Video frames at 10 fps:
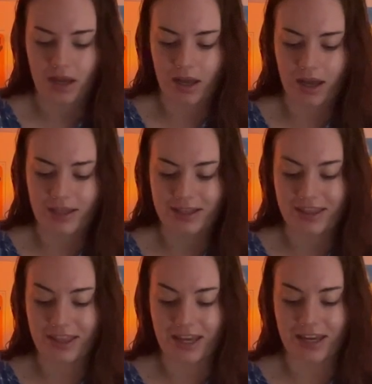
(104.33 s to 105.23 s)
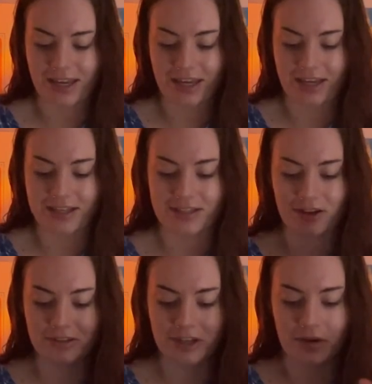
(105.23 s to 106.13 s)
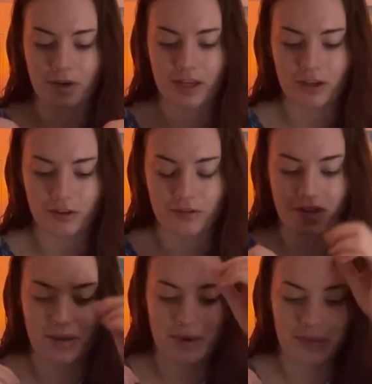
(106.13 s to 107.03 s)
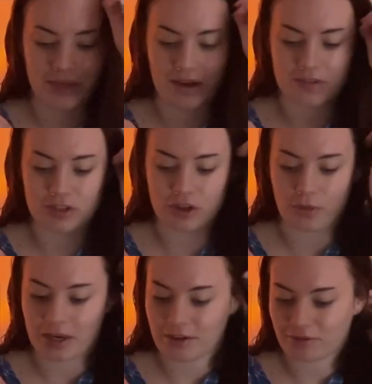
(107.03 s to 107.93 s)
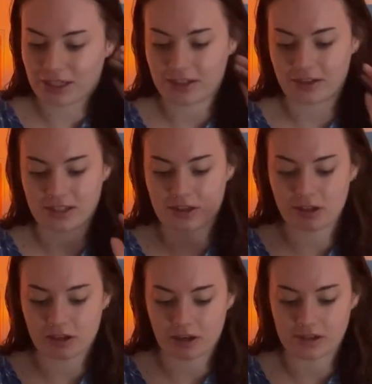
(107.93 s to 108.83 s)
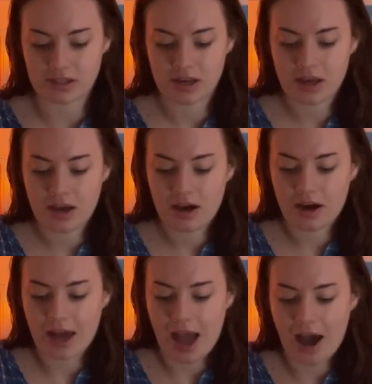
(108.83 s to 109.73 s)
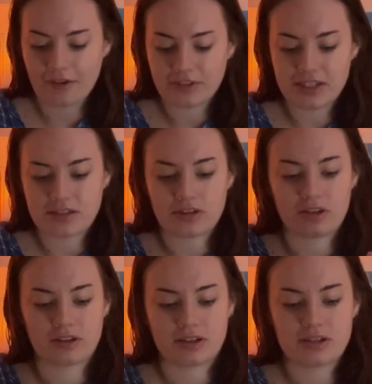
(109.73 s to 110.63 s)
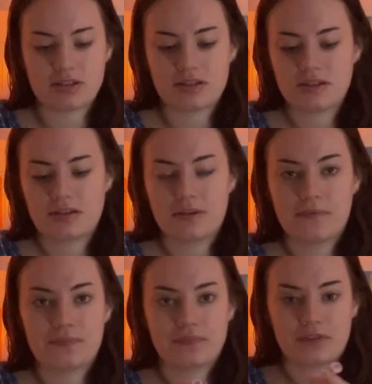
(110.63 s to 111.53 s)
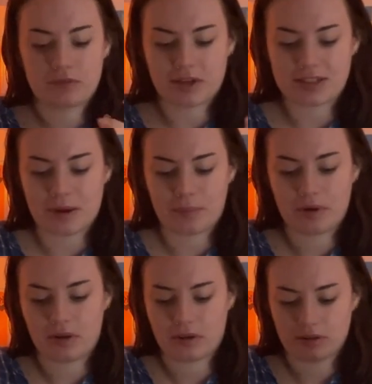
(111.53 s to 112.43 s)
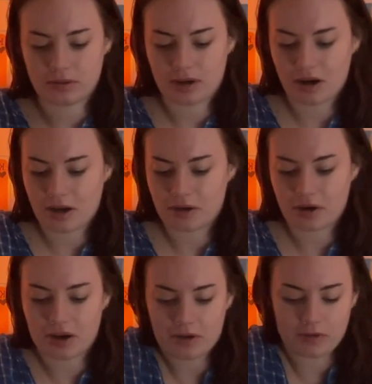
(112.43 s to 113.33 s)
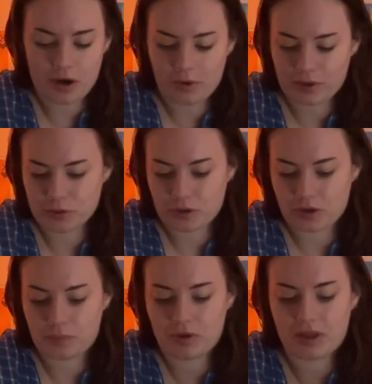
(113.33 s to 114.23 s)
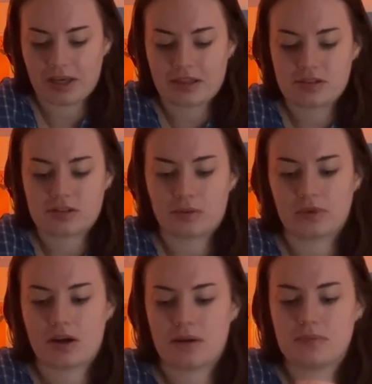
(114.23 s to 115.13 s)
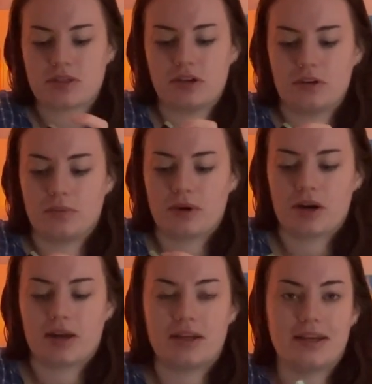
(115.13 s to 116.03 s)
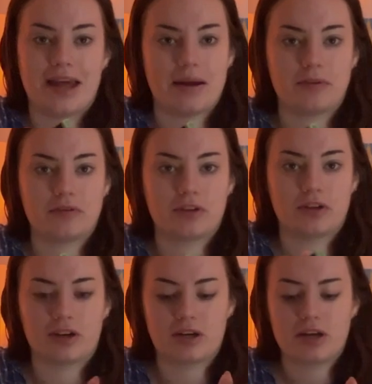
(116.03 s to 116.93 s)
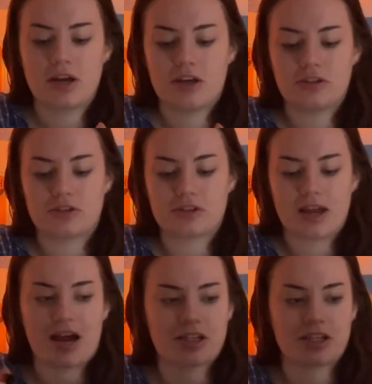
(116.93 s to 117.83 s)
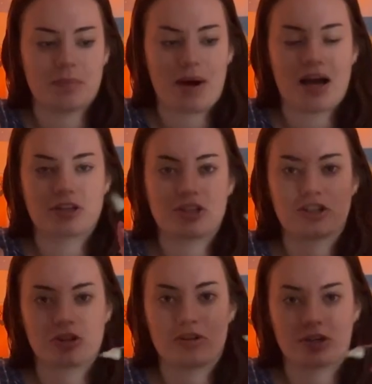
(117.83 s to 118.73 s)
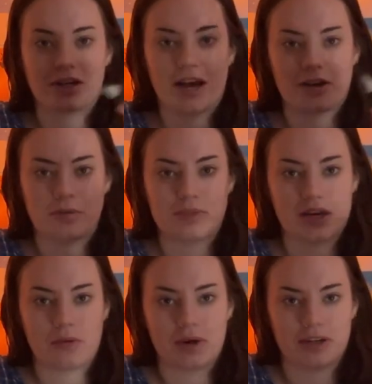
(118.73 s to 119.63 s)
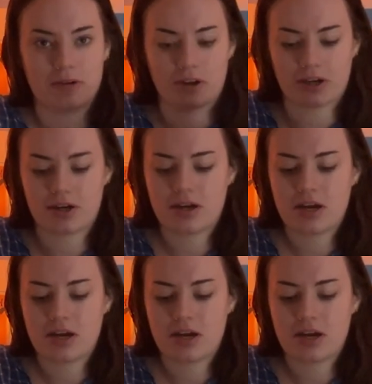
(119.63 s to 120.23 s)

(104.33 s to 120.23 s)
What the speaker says: And the thing is, although I love them and we have so many really nice colours, I have these colours. For example, I don't know which one, but like sometimes the number and the name of the colour doesn't actually match the colour that comes out when you colour.